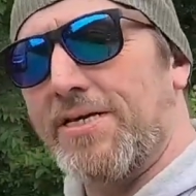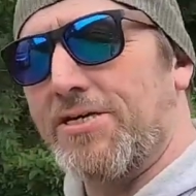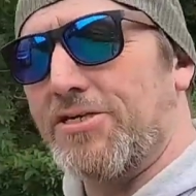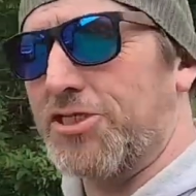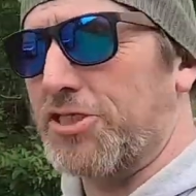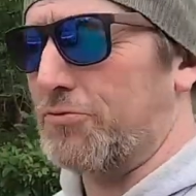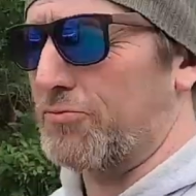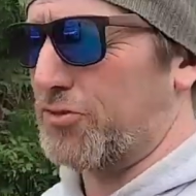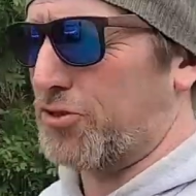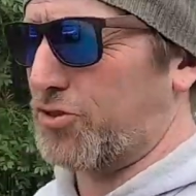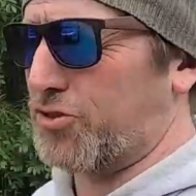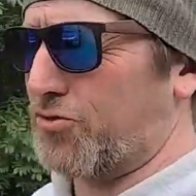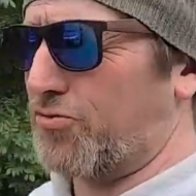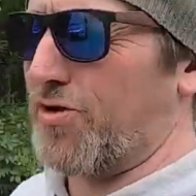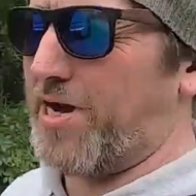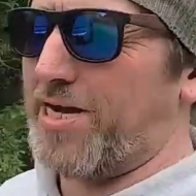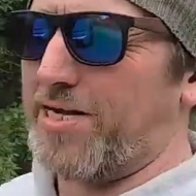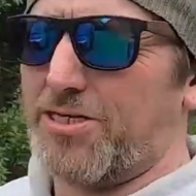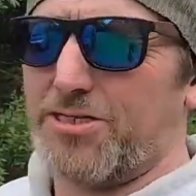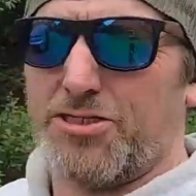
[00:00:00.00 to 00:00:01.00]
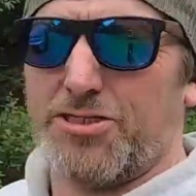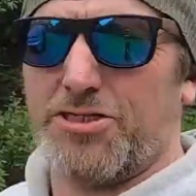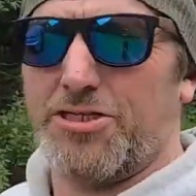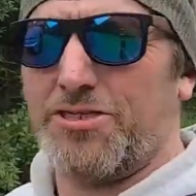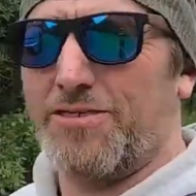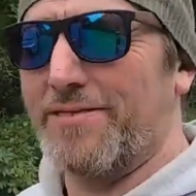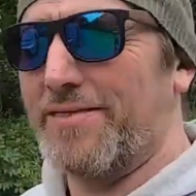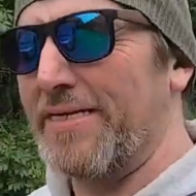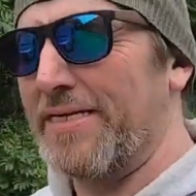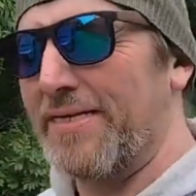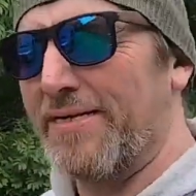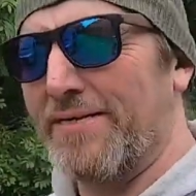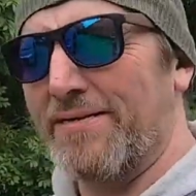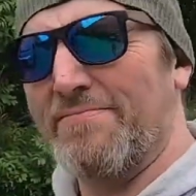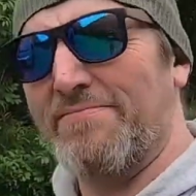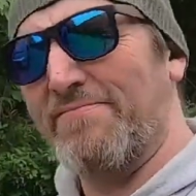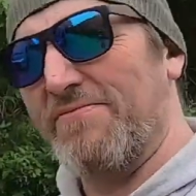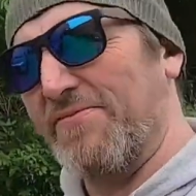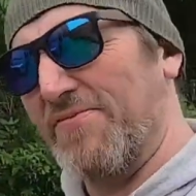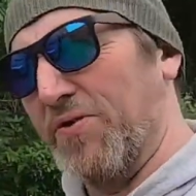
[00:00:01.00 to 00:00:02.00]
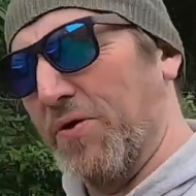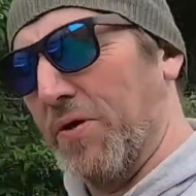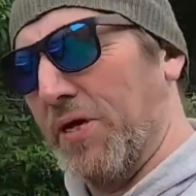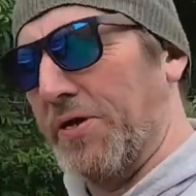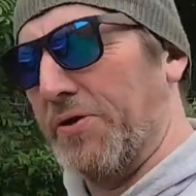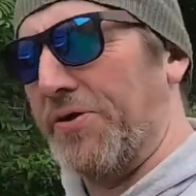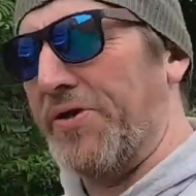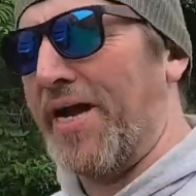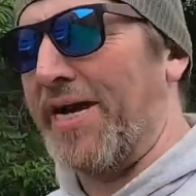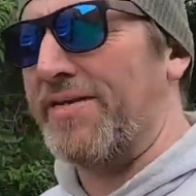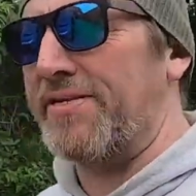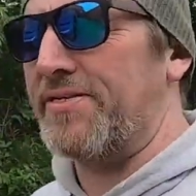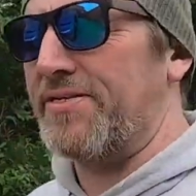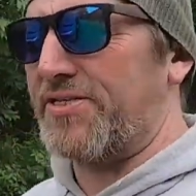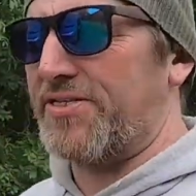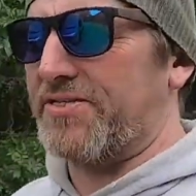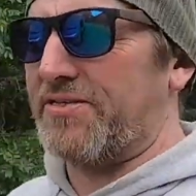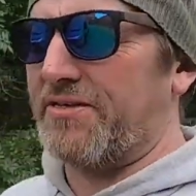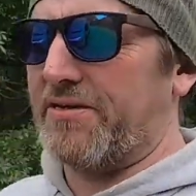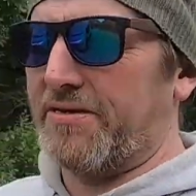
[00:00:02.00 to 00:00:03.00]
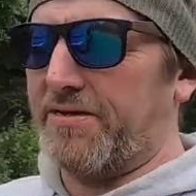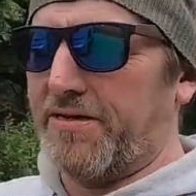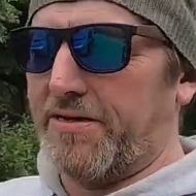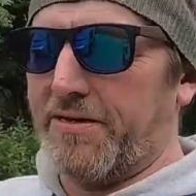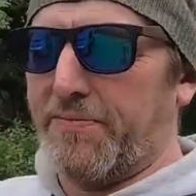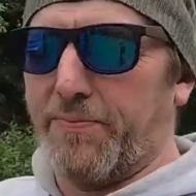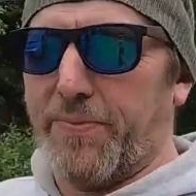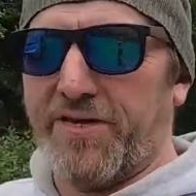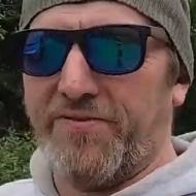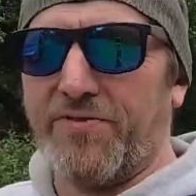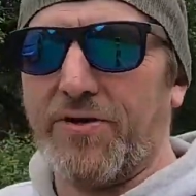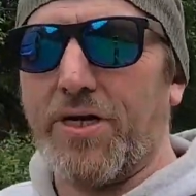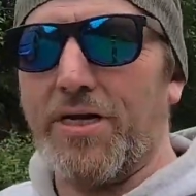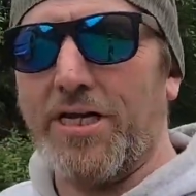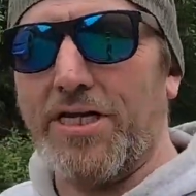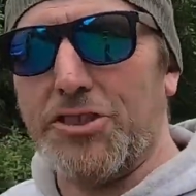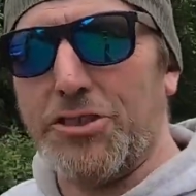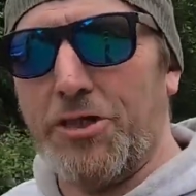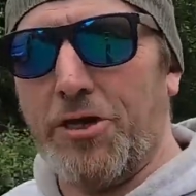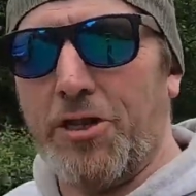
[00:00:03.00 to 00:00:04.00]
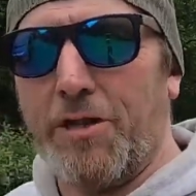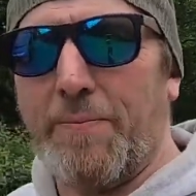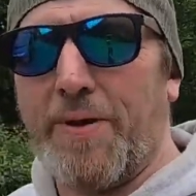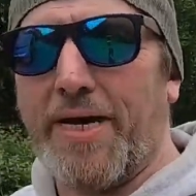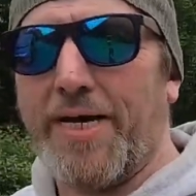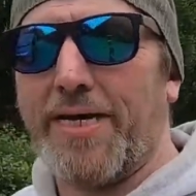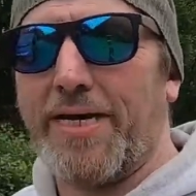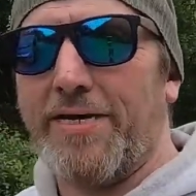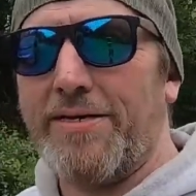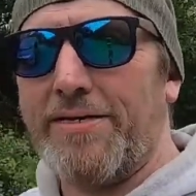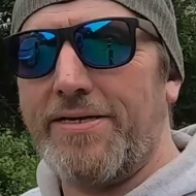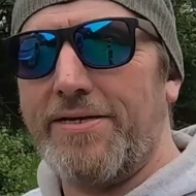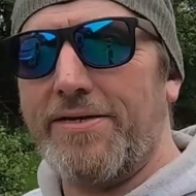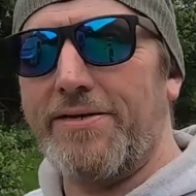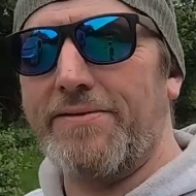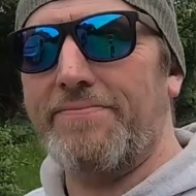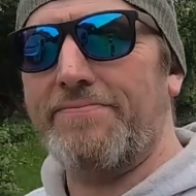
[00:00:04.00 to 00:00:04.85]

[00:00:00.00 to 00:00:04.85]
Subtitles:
she was scratched, a few little dents, bit of a collision on the back end.